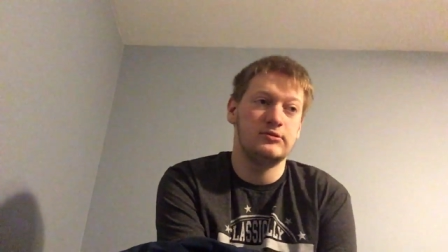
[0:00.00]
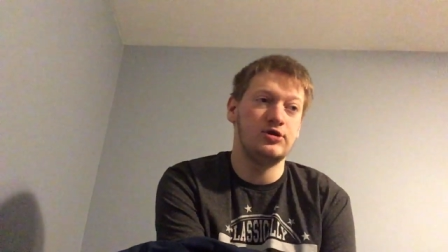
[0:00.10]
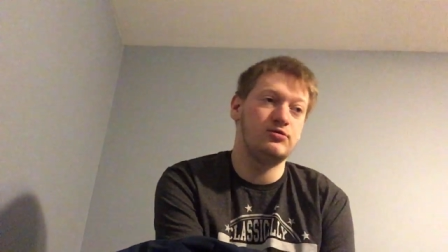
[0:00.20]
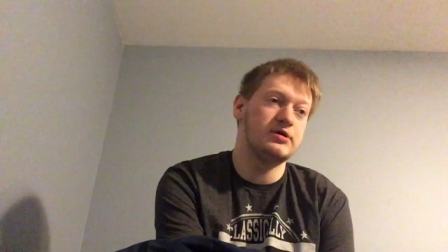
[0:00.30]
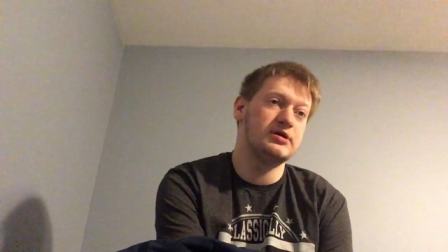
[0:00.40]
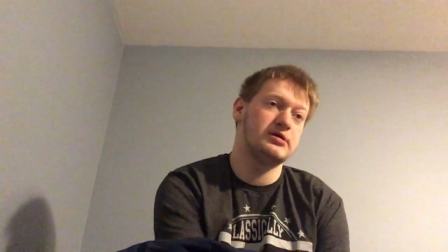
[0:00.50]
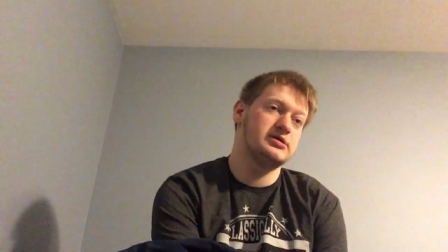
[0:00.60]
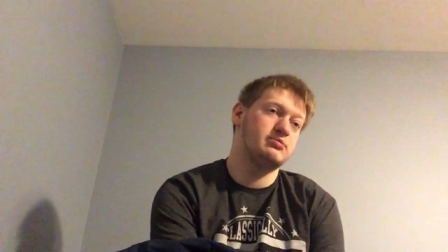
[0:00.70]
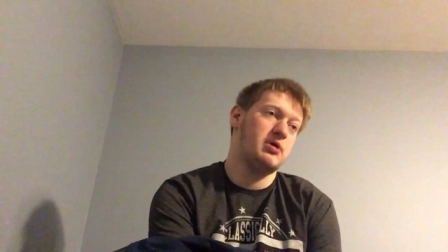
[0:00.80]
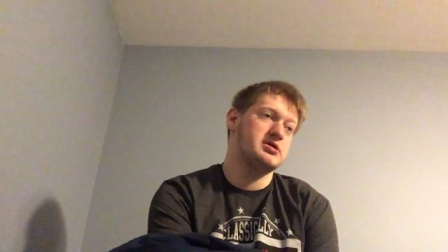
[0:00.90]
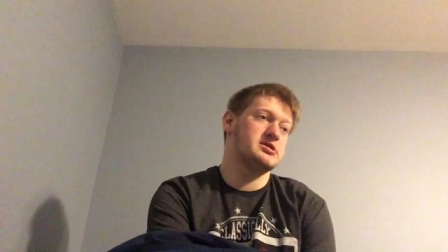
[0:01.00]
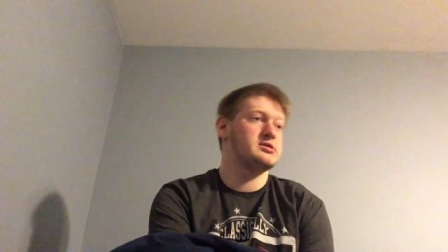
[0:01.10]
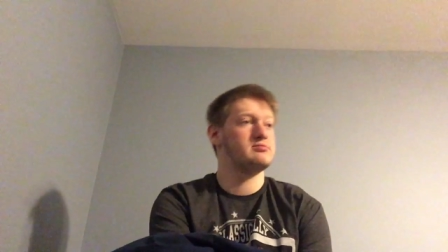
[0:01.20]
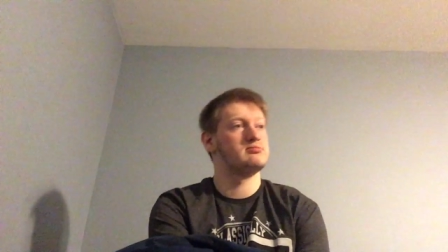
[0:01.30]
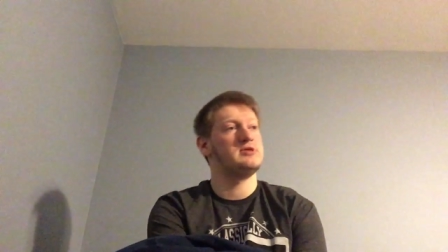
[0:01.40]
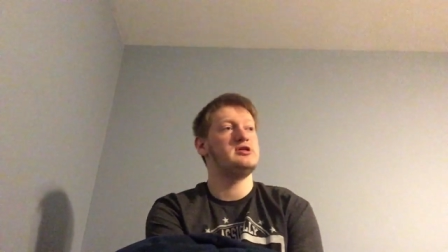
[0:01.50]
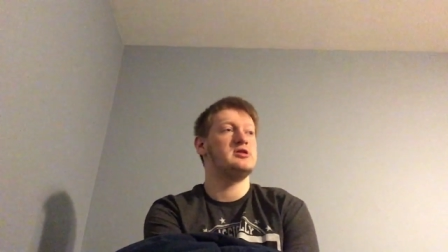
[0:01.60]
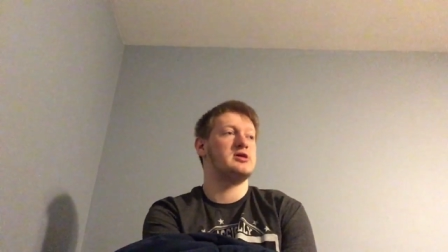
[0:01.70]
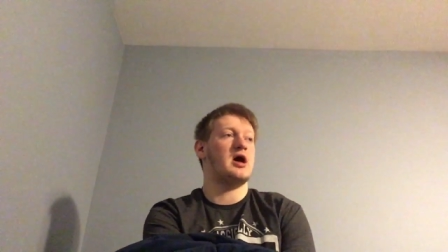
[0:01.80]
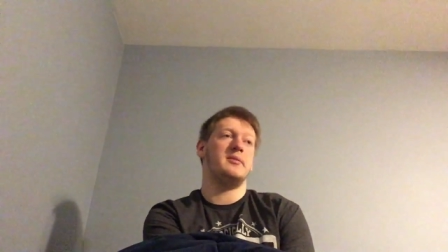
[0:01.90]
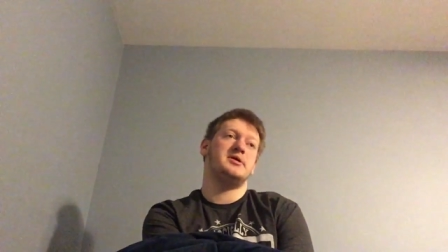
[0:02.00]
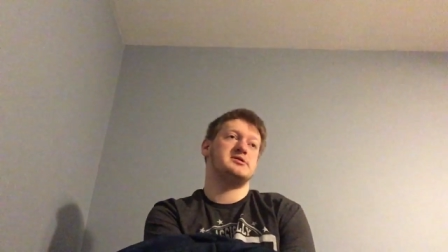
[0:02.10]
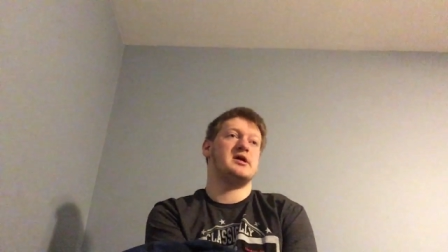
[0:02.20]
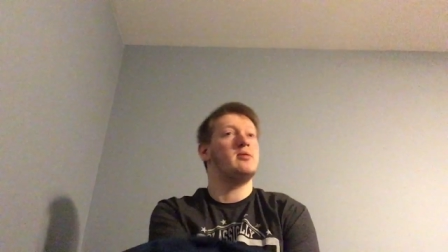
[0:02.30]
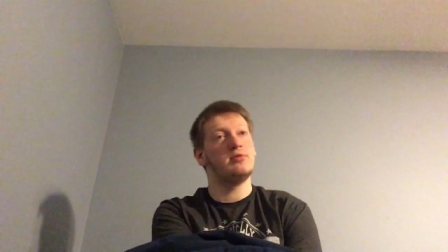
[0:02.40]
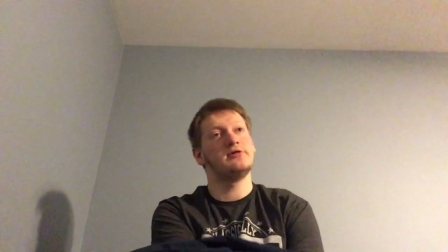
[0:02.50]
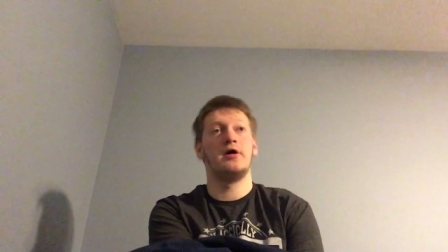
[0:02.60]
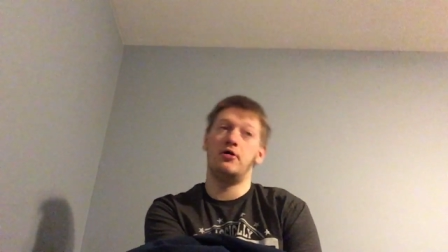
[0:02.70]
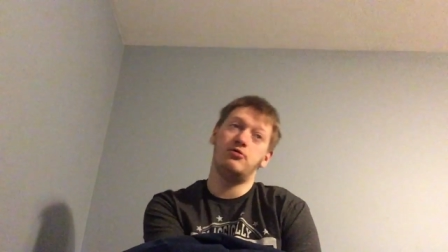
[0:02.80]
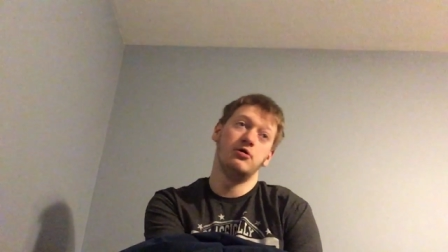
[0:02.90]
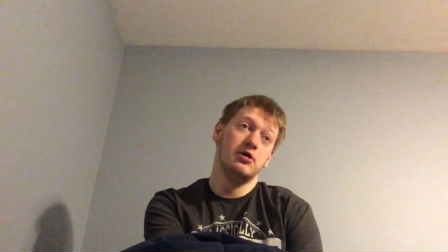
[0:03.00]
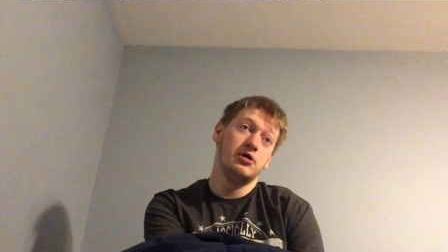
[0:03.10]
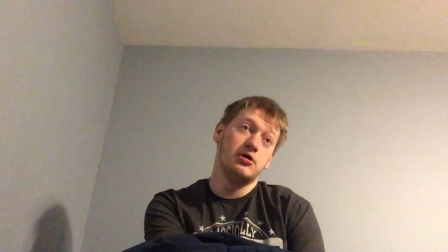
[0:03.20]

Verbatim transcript: you can express it in the comments down below.